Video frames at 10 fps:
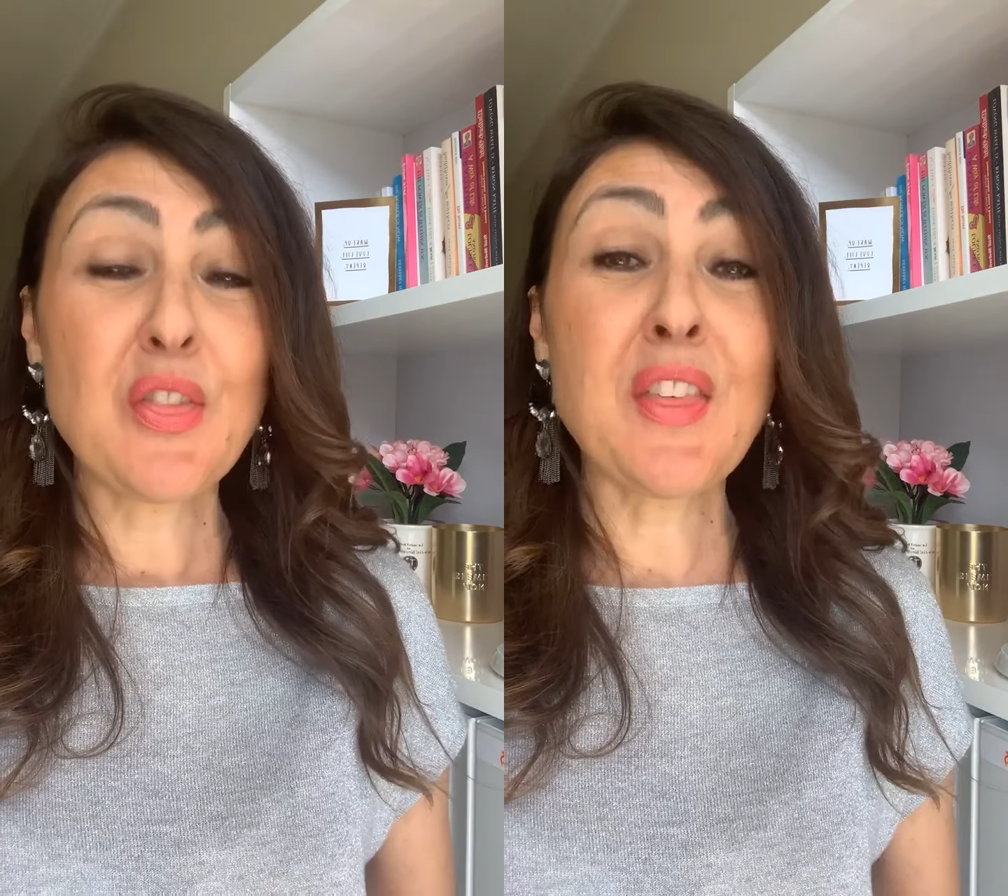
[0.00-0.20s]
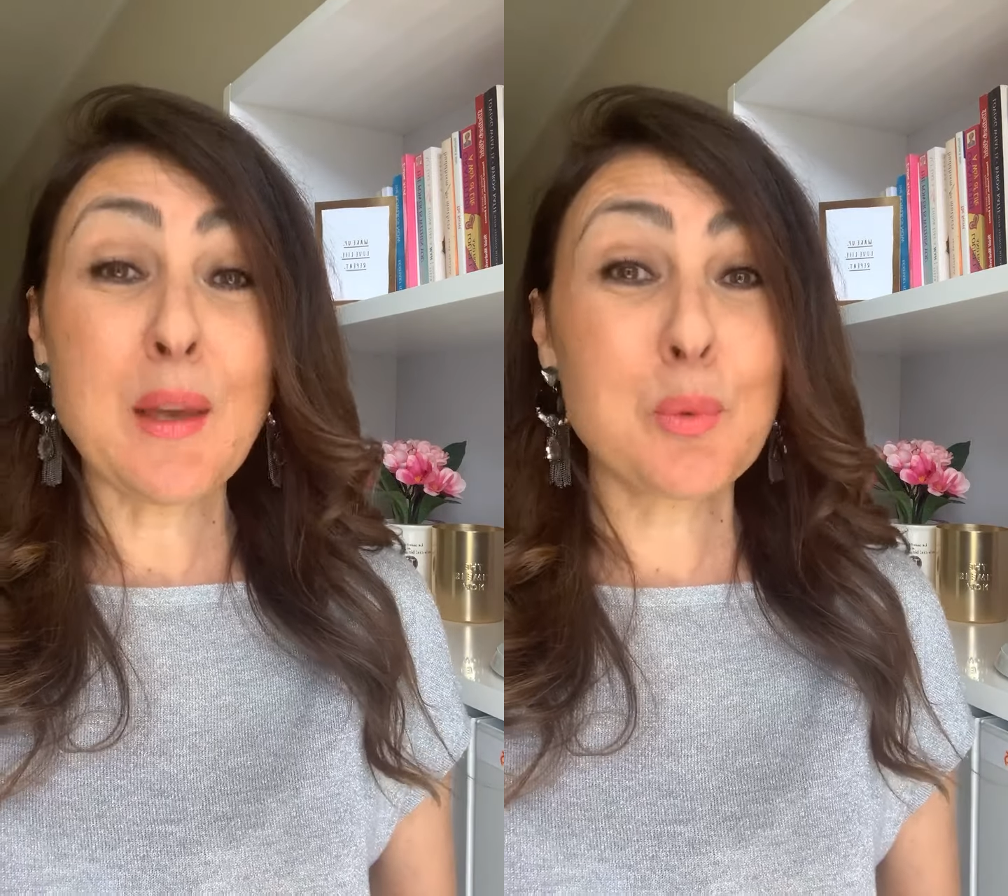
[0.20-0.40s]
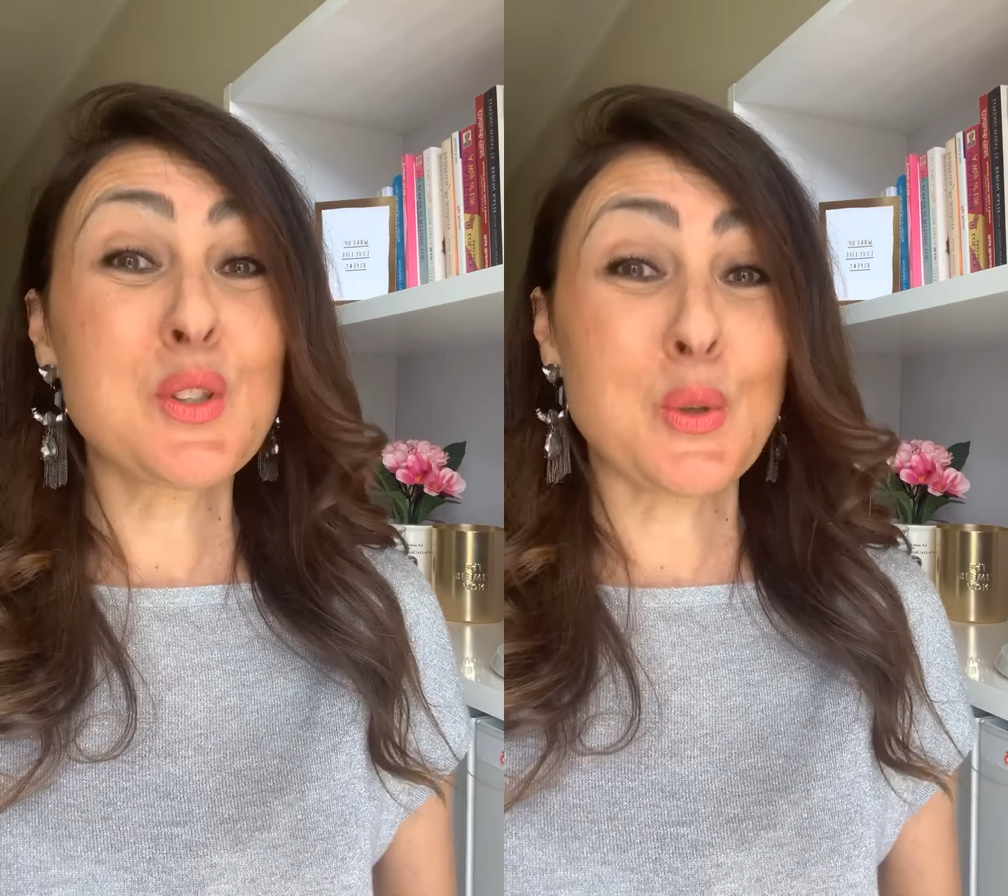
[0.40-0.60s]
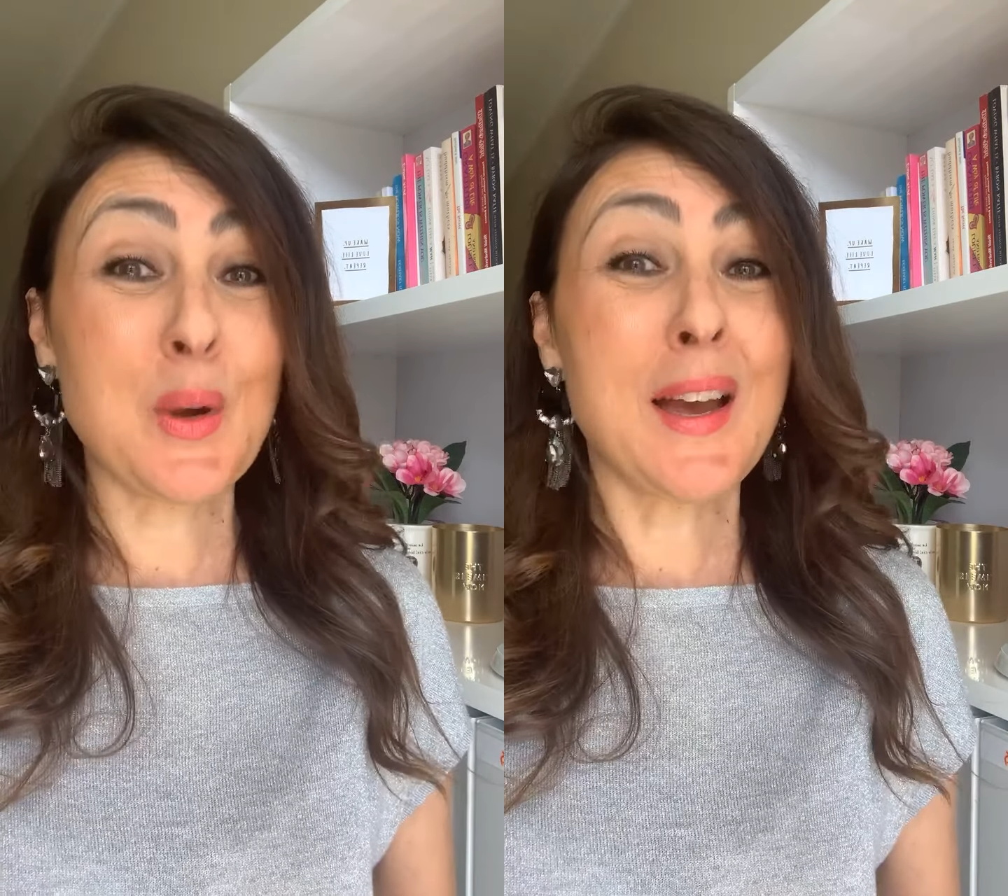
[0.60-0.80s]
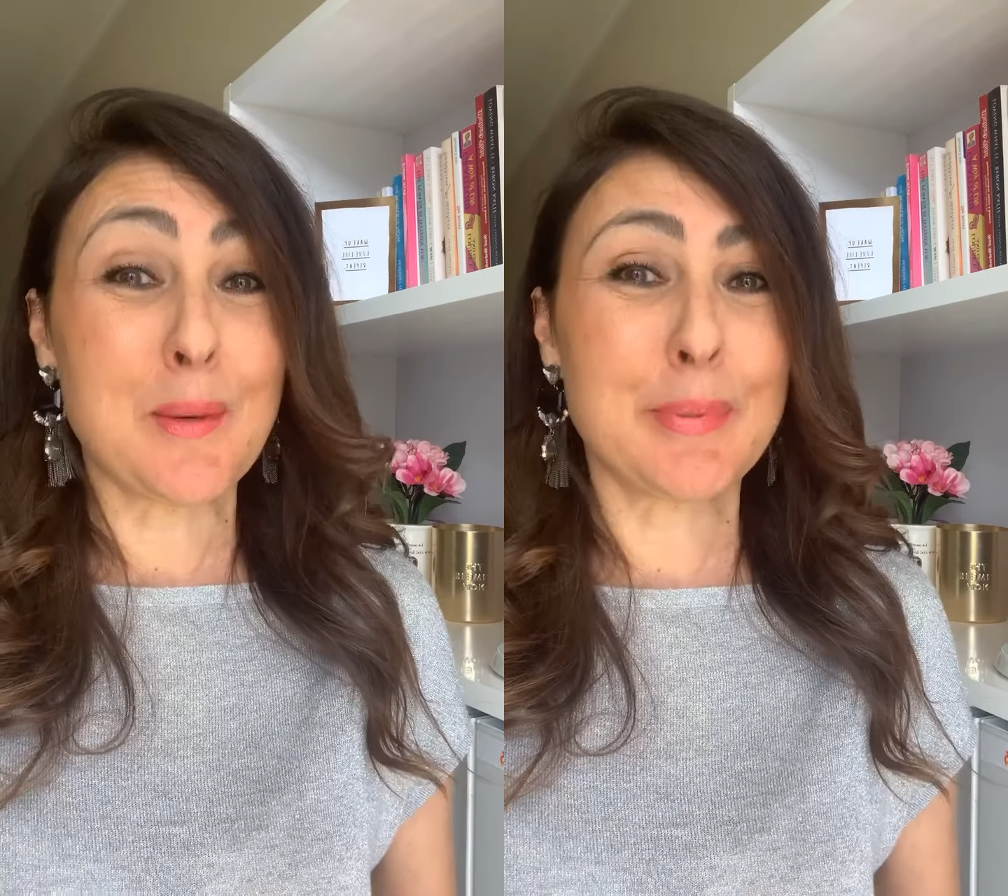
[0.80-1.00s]
that was
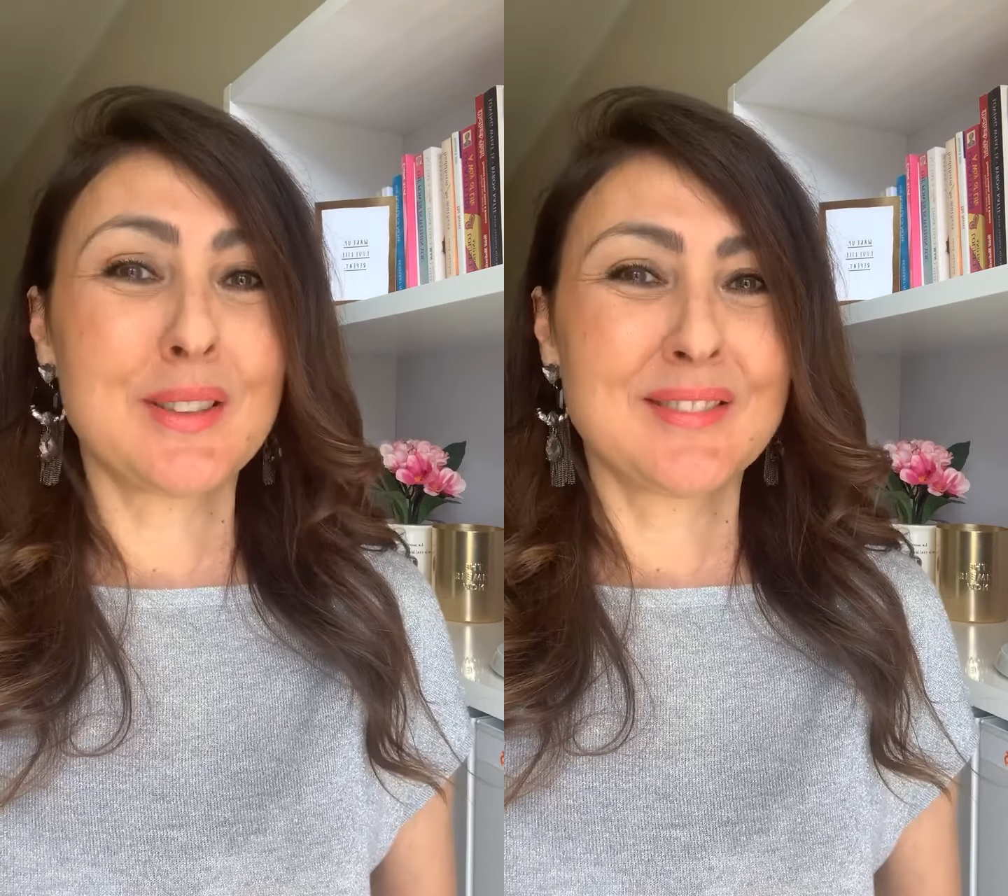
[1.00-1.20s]
crap